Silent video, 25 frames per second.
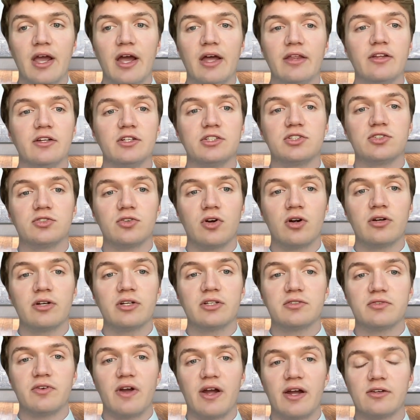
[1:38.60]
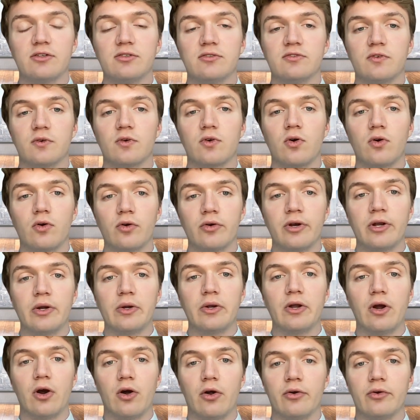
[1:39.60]
And the strongest factors for
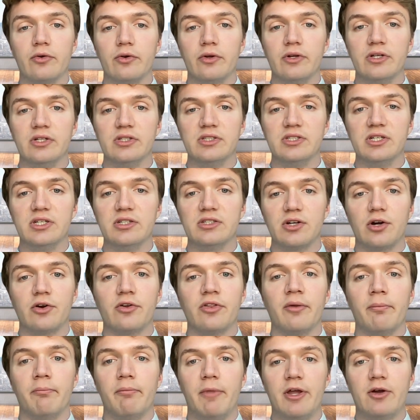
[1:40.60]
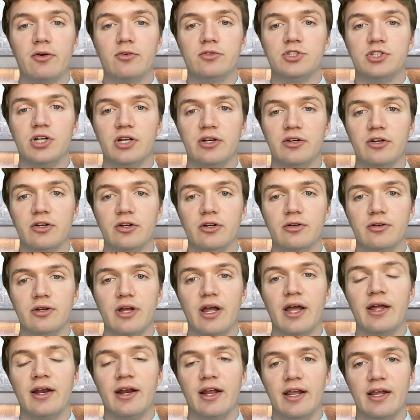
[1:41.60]
coronary artery disease are the male gender
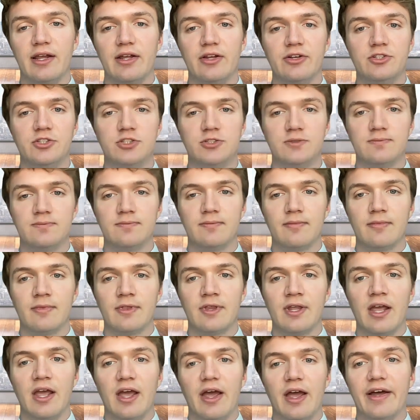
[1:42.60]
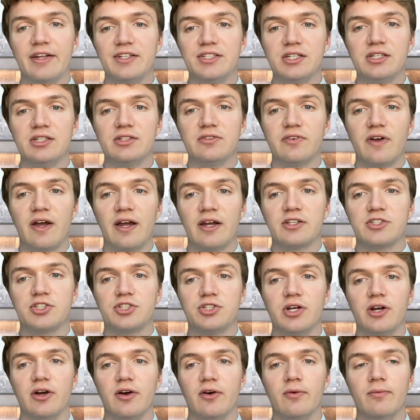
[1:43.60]
and age. As these facts
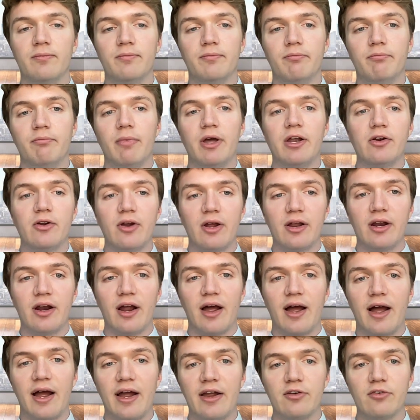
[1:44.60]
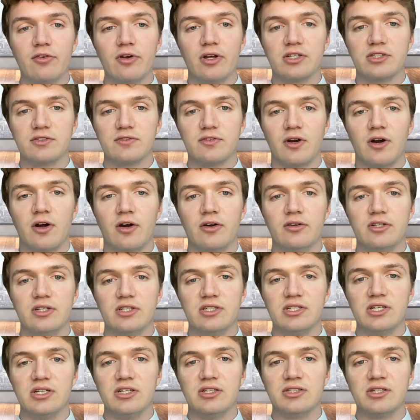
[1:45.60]
show, men are at a high risk for heart
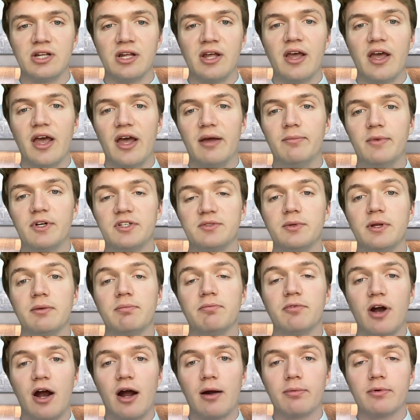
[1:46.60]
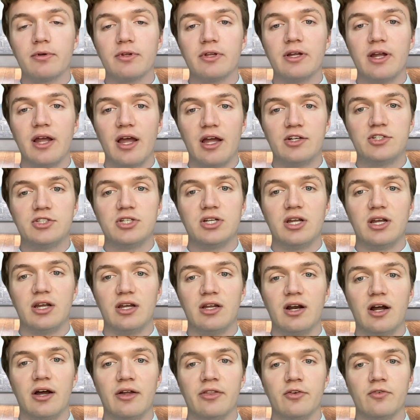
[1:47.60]
disease and must be properly
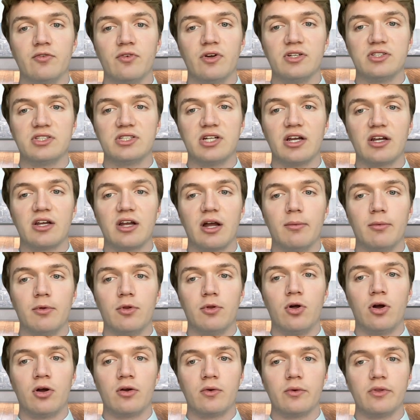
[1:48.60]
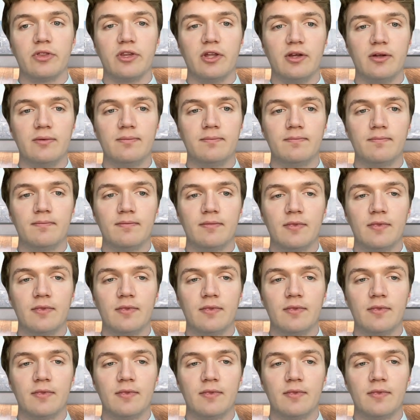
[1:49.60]
educated on the risks that come along with it.